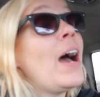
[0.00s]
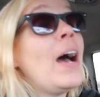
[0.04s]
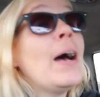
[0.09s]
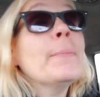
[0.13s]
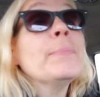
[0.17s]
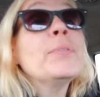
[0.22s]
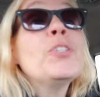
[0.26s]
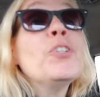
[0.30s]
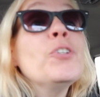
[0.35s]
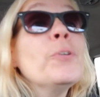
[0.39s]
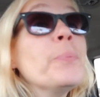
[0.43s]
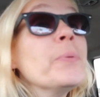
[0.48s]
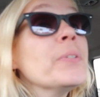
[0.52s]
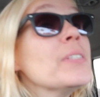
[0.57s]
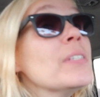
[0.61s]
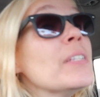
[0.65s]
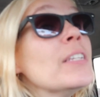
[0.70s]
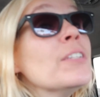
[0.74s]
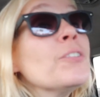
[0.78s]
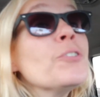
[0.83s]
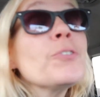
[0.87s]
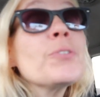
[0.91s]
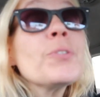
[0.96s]
I'm 2
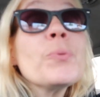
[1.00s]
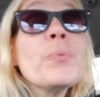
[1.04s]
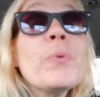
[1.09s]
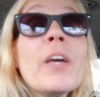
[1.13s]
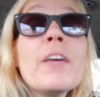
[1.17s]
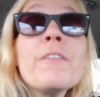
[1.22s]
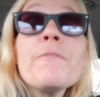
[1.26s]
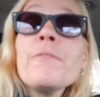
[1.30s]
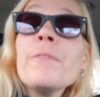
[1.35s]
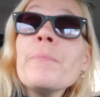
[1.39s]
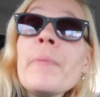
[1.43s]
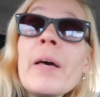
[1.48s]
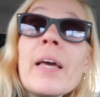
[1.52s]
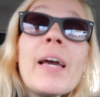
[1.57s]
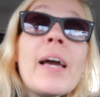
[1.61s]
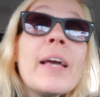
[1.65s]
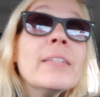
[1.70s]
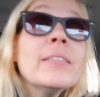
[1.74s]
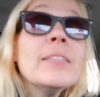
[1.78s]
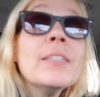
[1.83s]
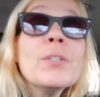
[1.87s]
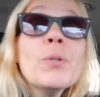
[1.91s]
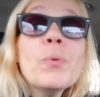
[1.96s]
procedures away from my
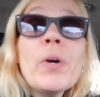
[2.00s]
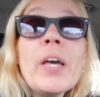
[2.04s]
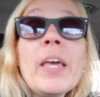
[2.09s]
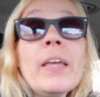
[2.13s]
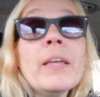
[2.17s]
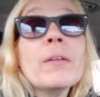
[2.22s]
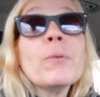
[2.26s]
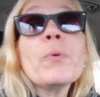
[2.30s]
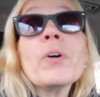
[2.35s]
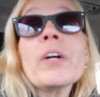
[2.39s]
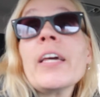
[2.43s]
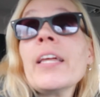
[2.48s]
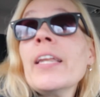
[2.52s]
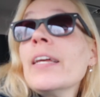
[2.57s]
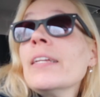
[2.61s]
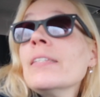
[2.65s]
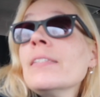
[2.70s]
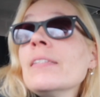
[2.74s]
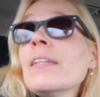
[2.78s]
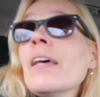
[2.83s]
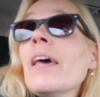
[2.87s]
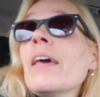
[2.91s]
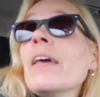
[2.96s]
ideal weight. What can
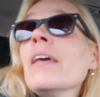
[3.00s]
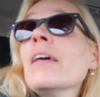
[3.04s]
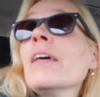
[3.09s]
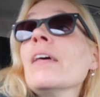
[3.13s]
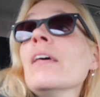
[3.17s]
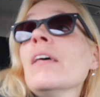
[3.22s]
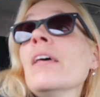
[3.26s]
I say?